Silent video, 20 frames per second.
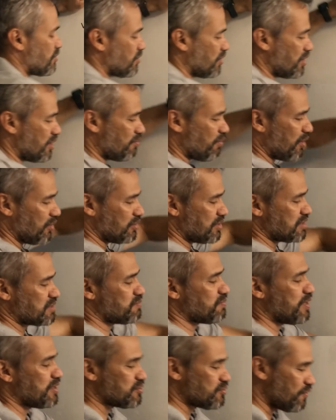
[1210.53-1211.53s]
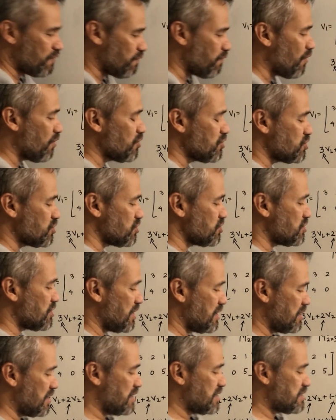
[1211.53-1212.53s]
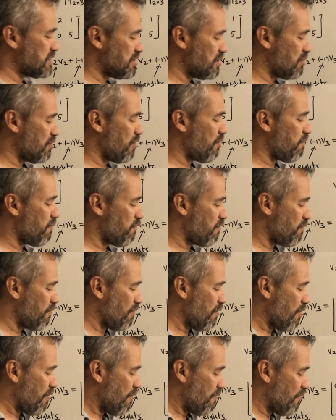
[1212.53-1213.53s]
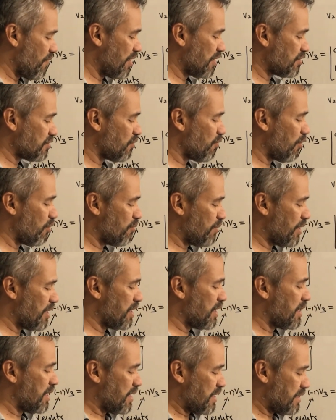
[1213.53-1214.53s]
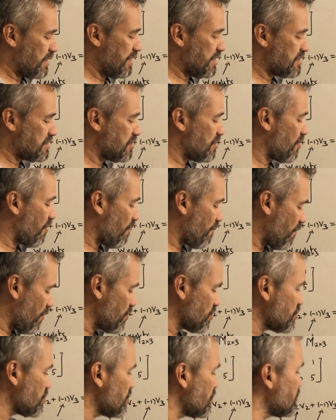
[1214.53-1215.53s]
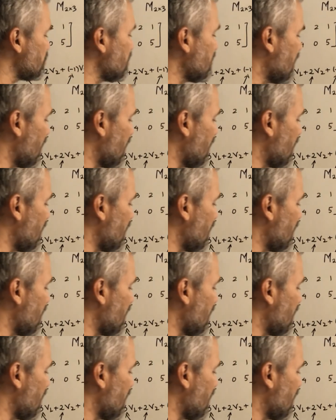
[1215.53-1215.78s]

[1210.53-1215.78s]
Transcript: talking about a space of functions, then the zero vector will be the zero functions,